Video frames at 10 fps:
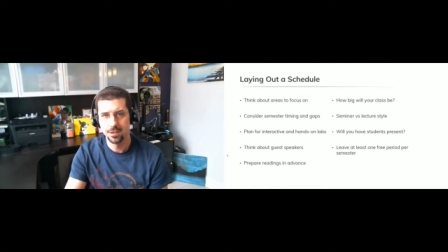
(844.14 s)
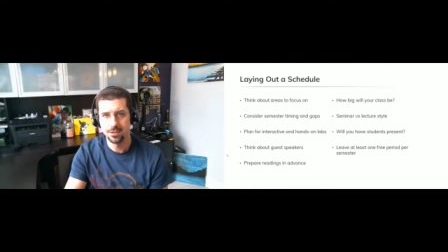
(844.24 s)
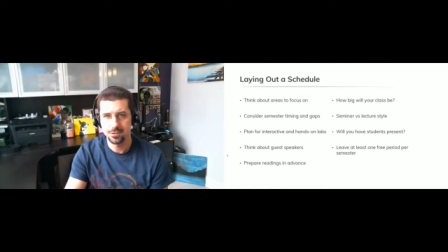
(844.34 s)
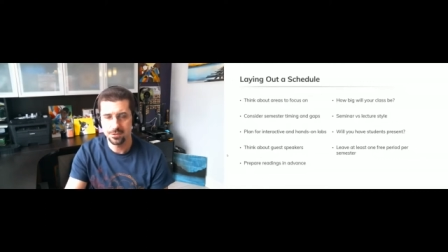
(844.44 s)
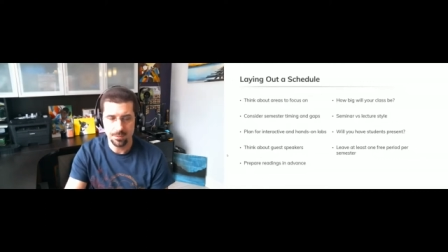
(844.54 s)

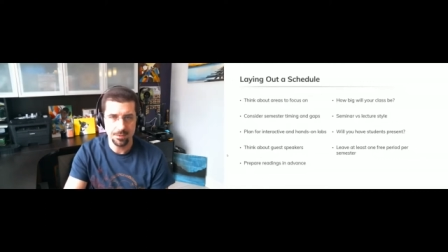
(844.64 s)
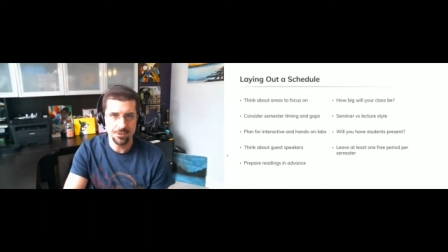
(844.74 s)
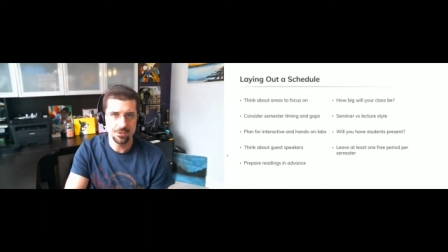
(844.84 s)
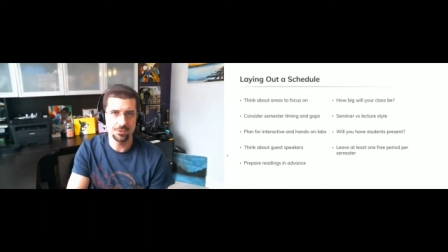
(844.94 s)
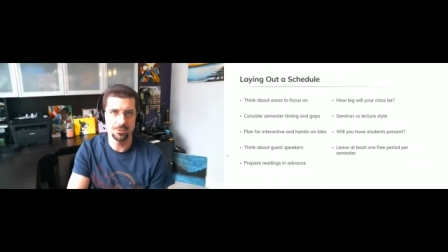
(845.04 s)
Some of
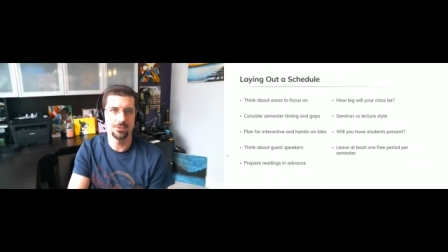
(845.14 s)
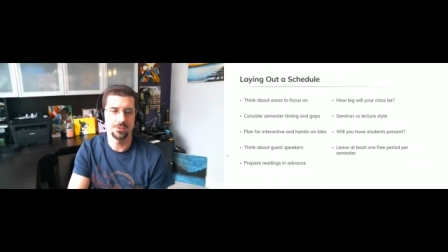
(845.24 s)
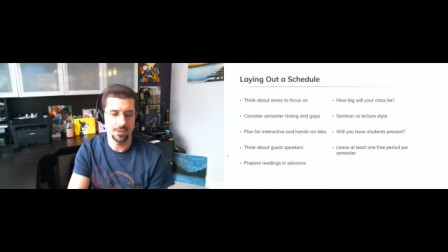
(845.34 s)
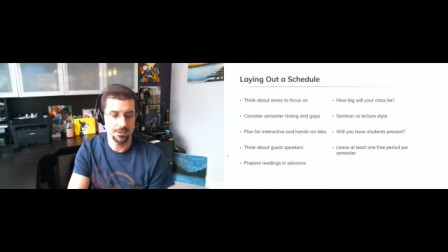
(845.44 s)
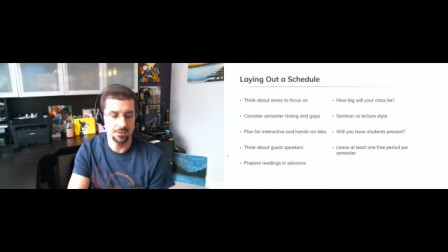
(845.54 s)
the students
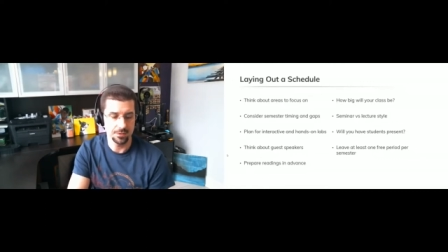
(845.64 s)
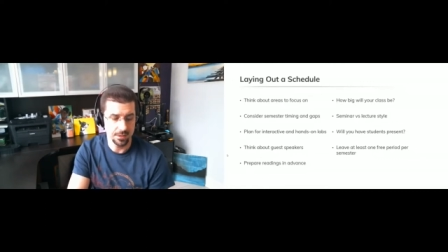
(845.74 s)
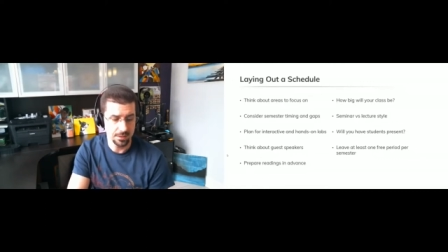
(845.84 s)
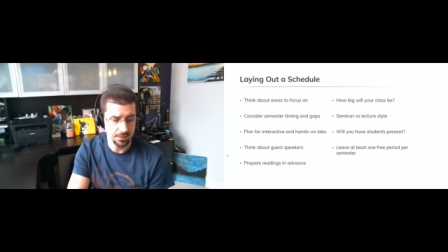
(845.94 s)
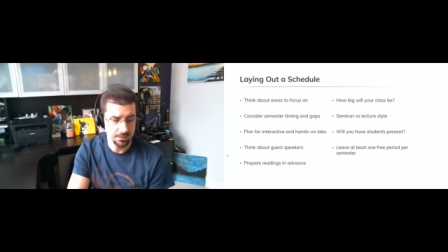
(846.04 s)

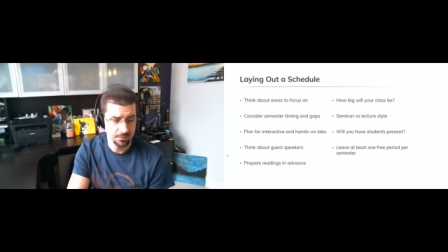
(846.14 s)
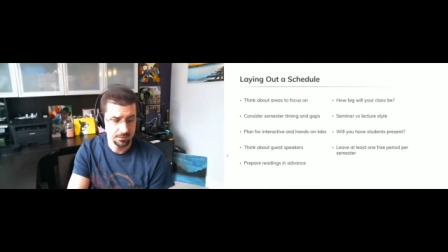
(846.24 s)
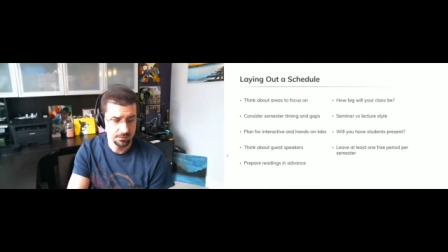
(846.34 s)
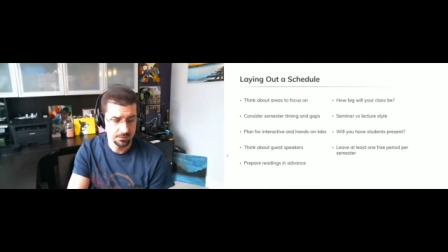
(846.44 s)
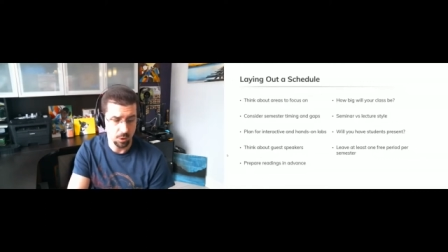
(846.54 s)
actually
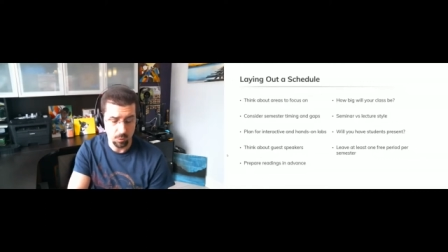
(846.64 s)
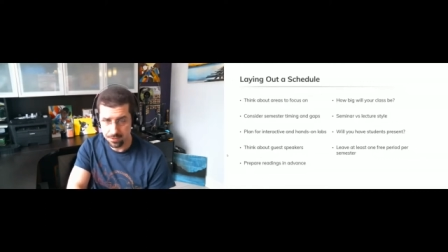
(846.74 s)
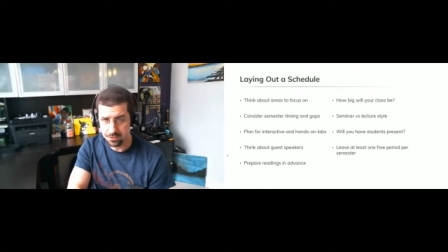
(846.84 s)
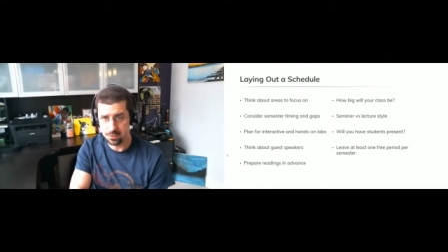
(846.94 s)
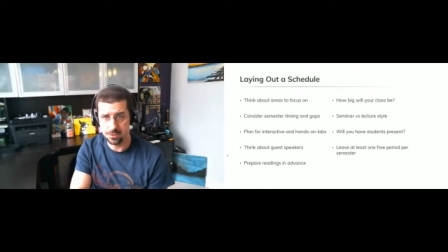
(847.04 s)

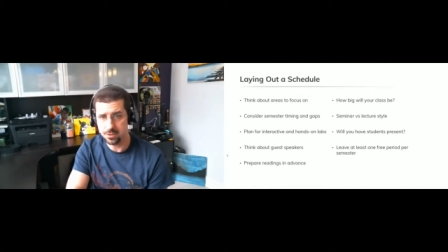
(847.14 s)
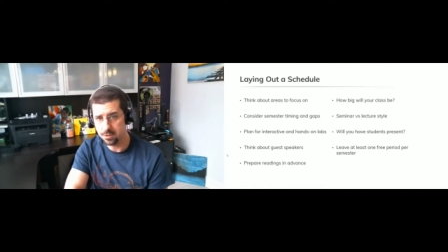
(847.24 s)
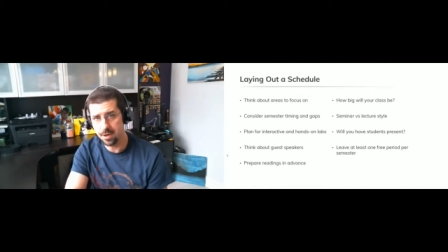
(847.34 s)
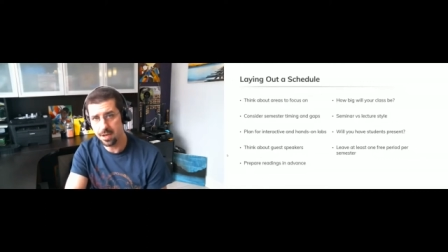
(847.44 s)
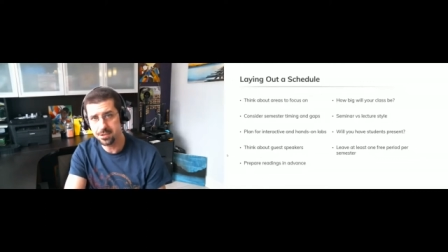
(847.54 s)
open source their
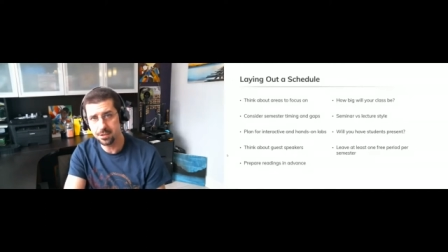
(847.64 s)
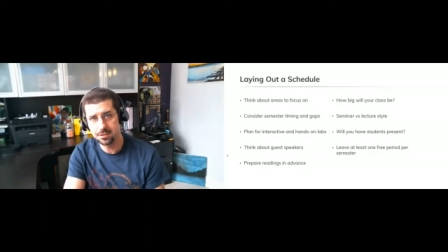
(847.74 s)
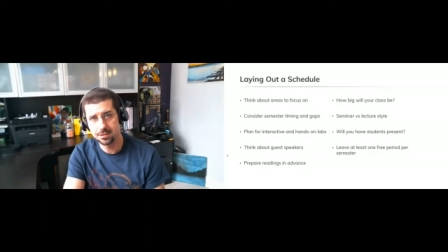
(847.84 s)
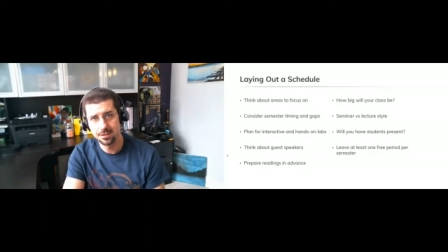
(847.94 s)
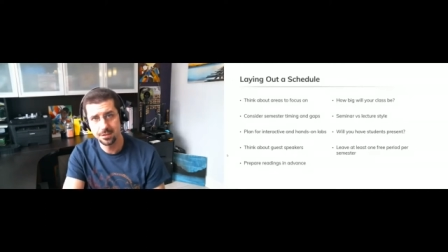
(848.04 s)
project.